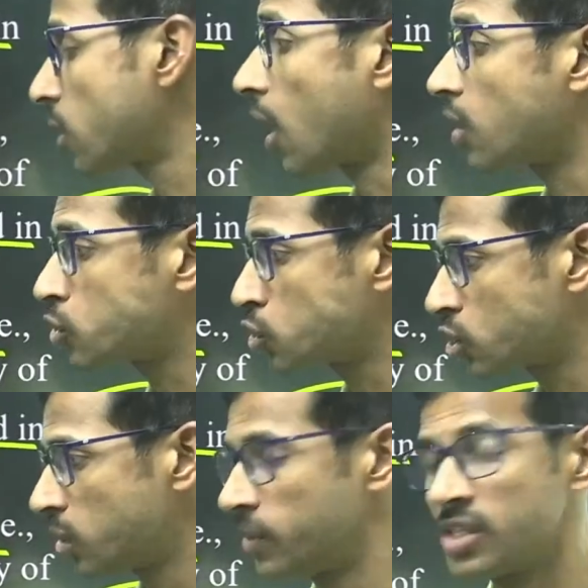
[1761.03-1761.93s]

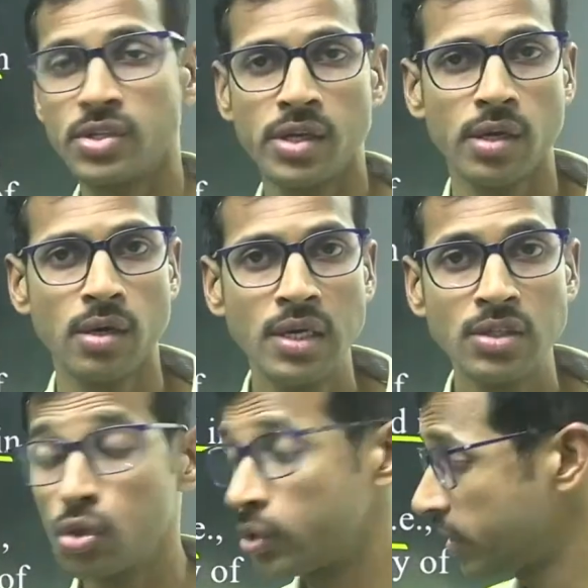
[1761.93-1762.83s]
constitutional bills here.
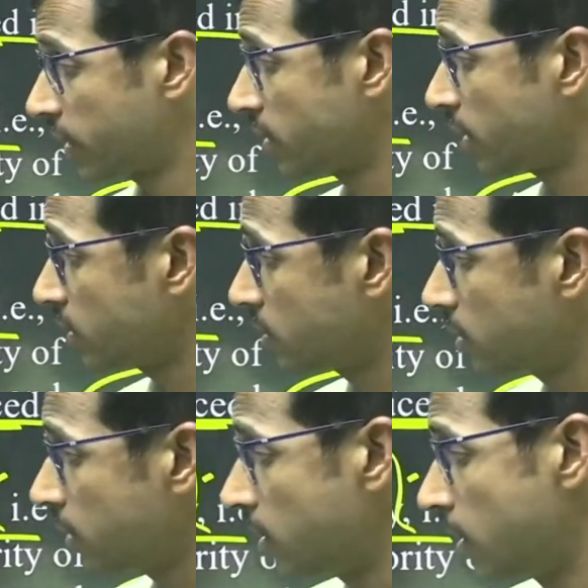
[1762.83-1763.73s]
So he can neither